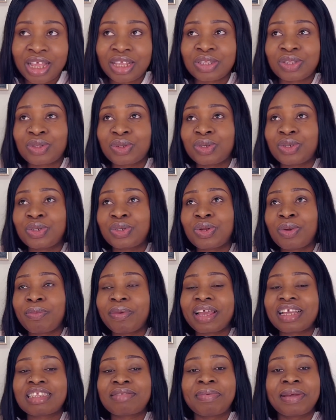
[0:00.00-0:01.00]
So you should not be
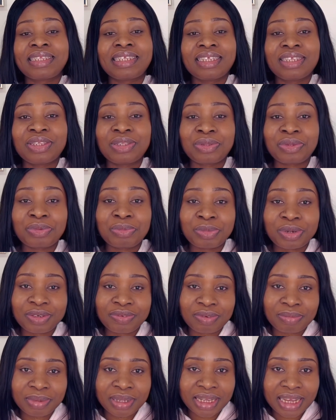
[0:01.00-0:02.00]
expecting too much
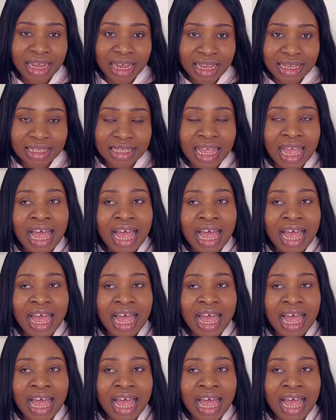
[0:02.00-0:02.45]
from the guys.